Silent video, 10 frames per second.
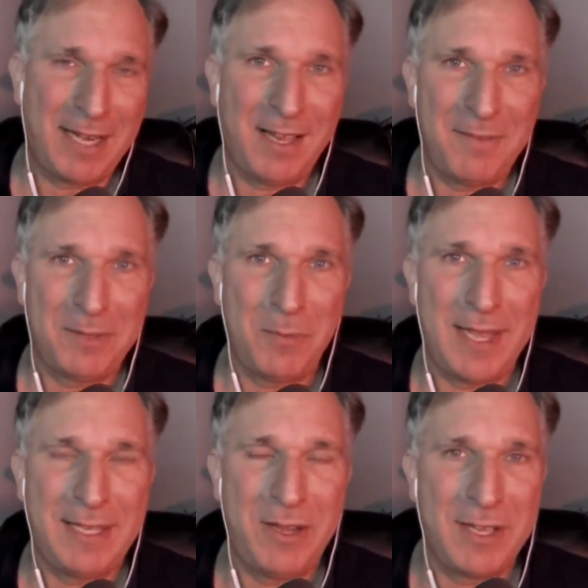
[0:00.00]
I love the
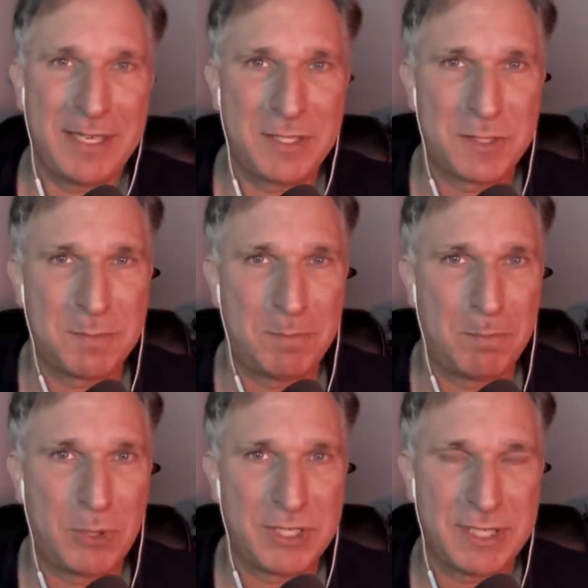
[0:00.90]
way the audience
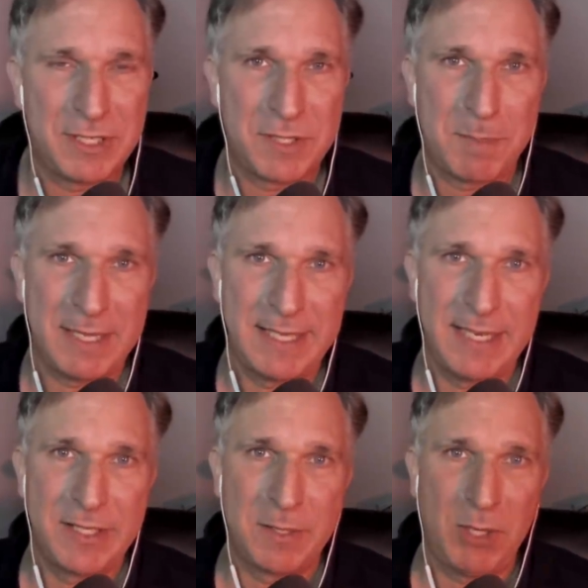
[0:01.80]
burst into
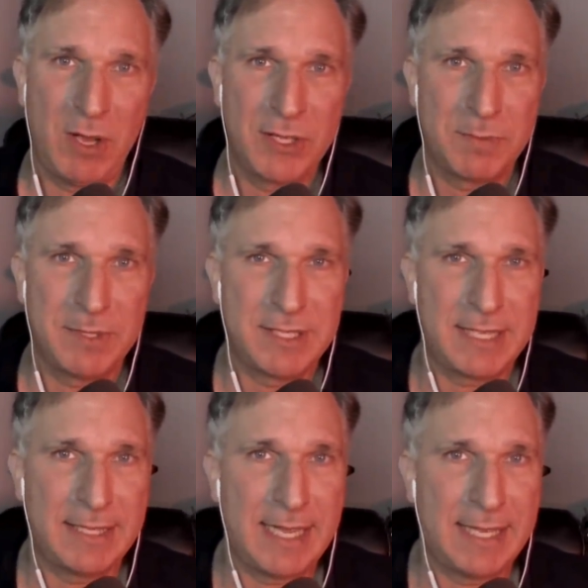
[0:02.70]
spontaneous applause when you said